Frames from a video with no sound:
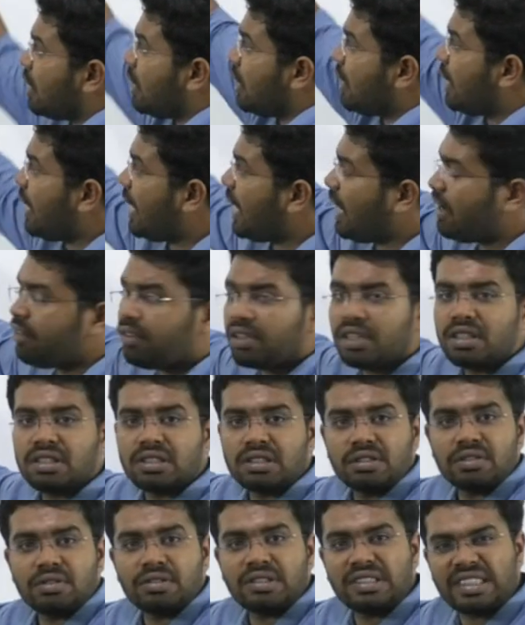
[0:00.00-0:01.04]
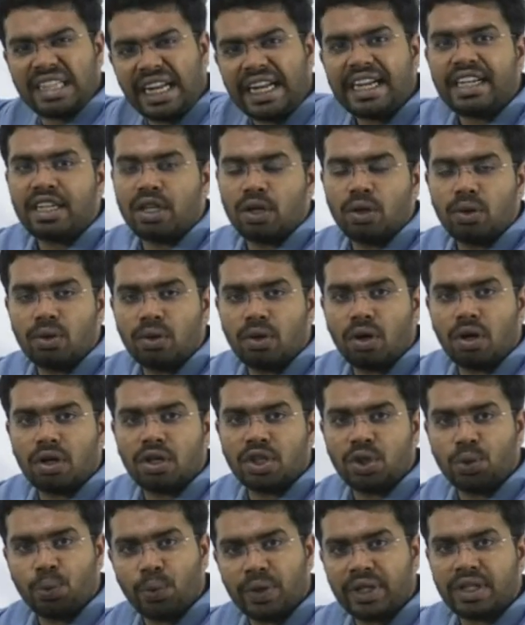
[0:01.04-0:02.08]
have a slight look
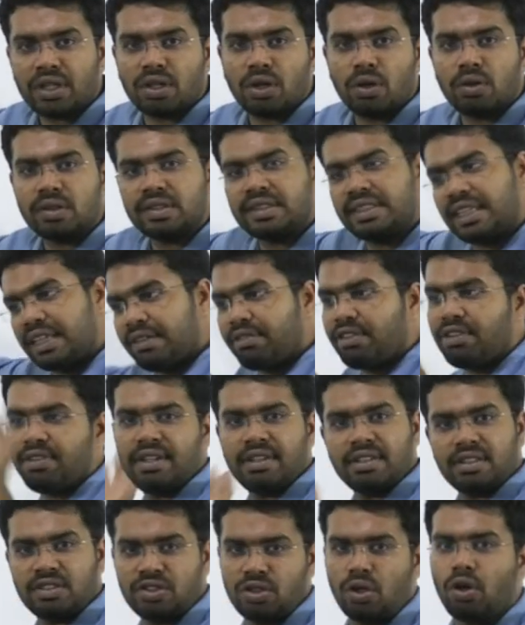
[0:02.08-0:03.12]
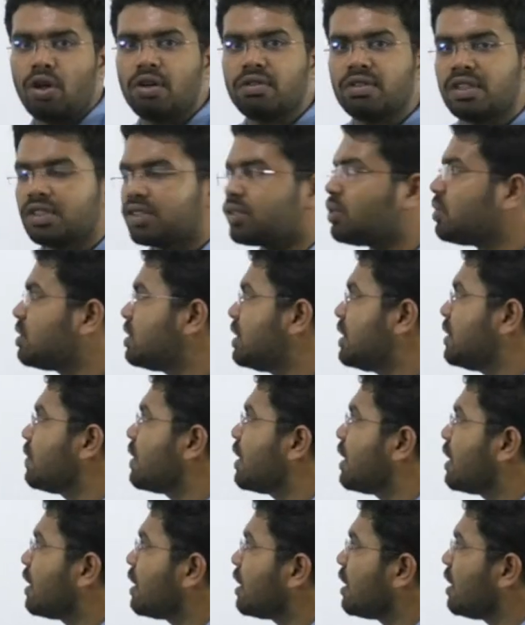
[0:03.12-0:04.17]
on UN clause, then we will solve this question.
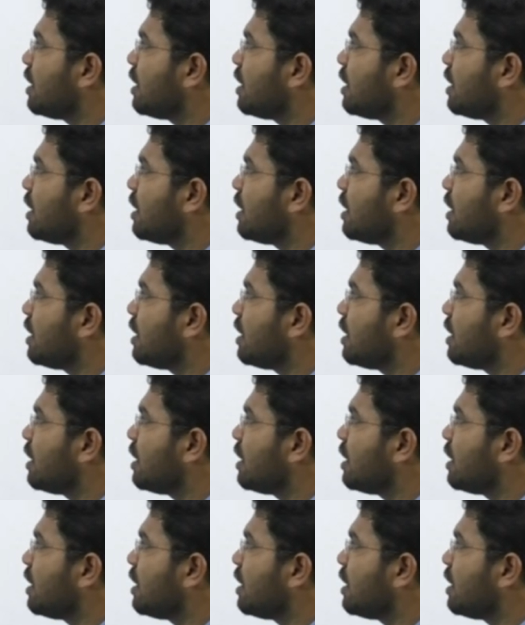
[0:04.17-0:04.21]
Okay.